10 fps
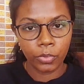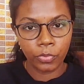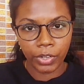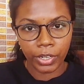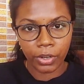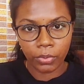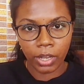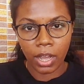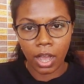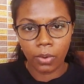To figure
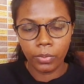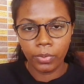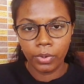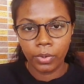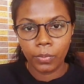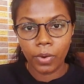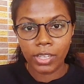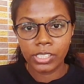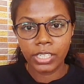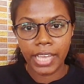out how
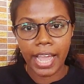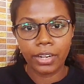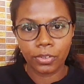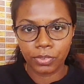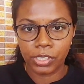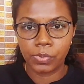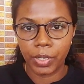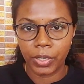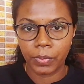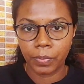was till the end of this
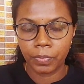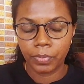video.